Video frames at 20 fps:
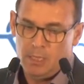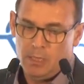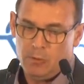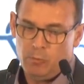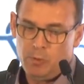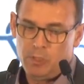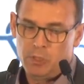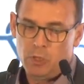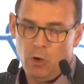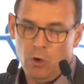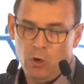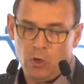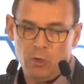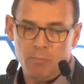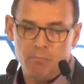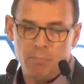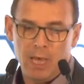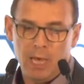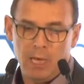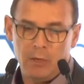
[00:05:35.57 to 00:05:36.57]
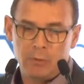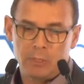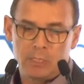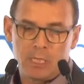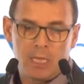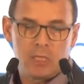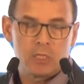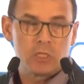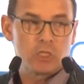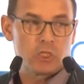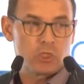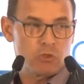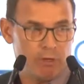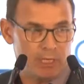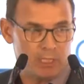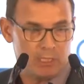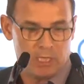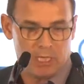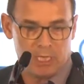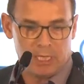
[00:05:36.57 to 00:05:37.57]
we talk about
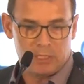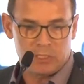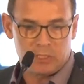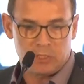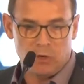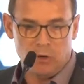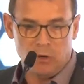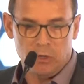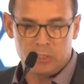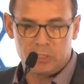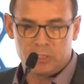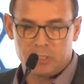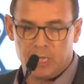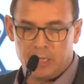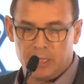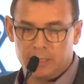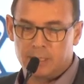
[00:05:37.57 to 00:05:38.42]
stricter exhaust